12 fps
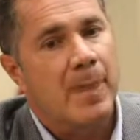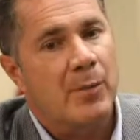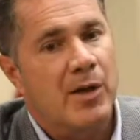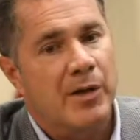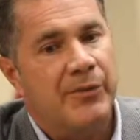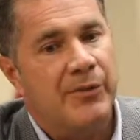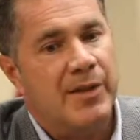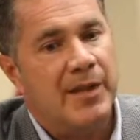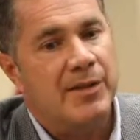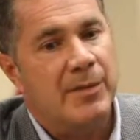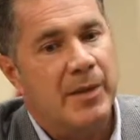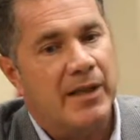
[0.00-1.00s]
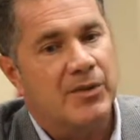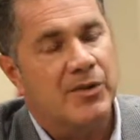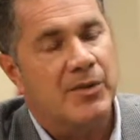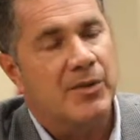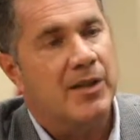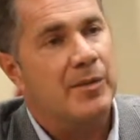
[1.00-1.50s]
We also need to make
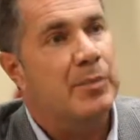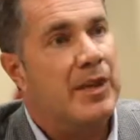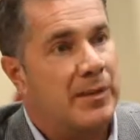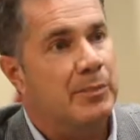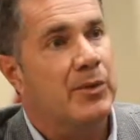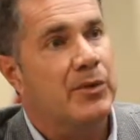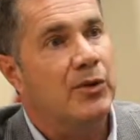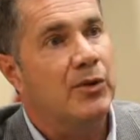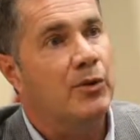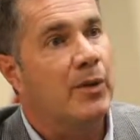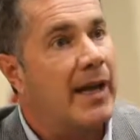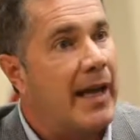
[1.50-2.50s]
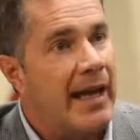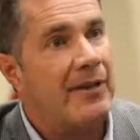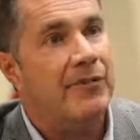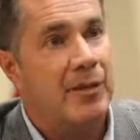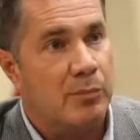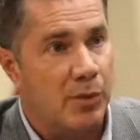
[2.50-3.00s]
sure that people who are
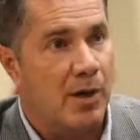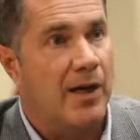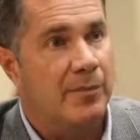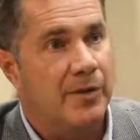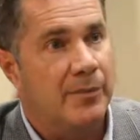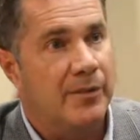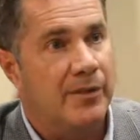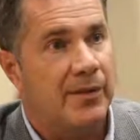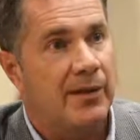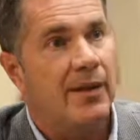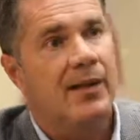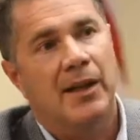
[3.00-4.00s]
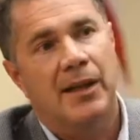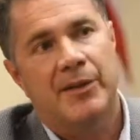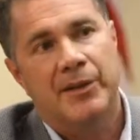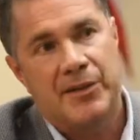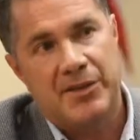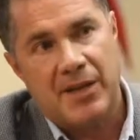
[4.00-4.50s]
having problems
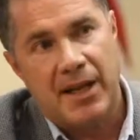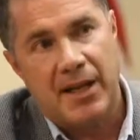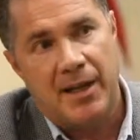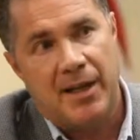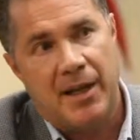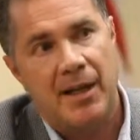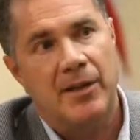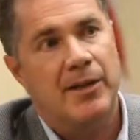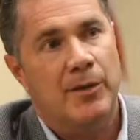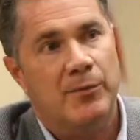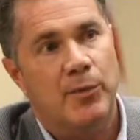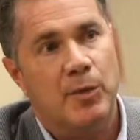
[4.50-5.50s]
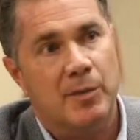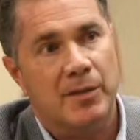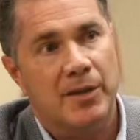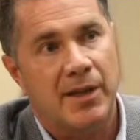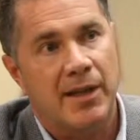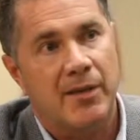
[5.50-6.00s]
understanding how the
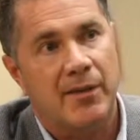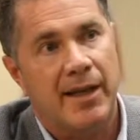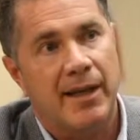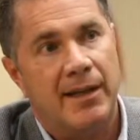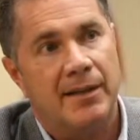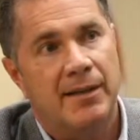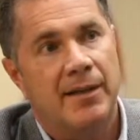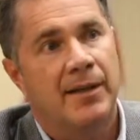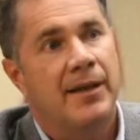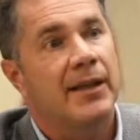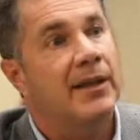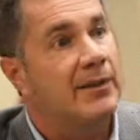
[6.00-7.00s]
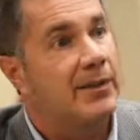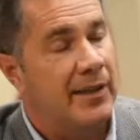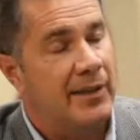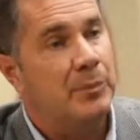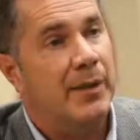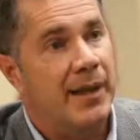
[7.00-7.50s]
Affordable Care Act is
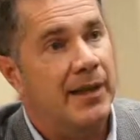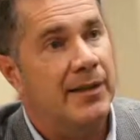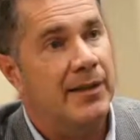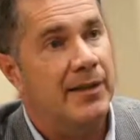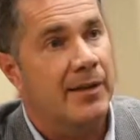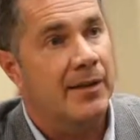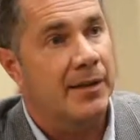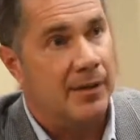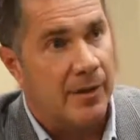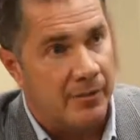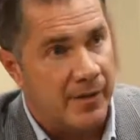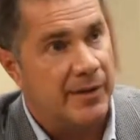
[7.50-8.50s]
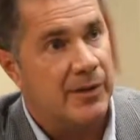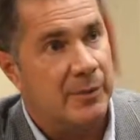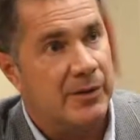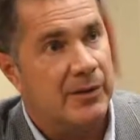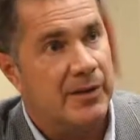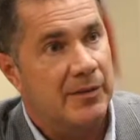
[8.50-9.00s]
impacting their
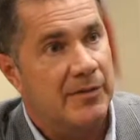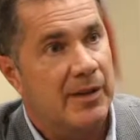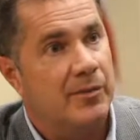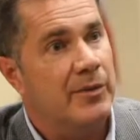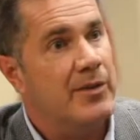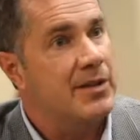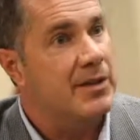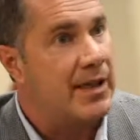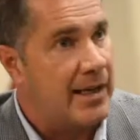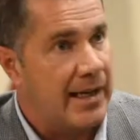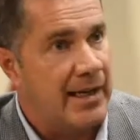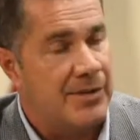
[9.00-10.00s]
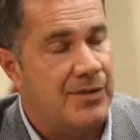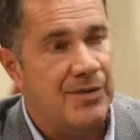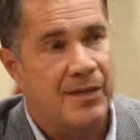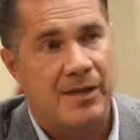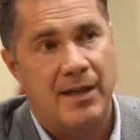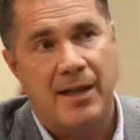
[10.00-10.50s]
availability of coverage get answers
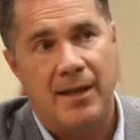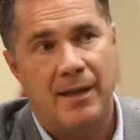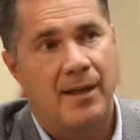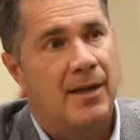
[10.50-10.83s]
to that.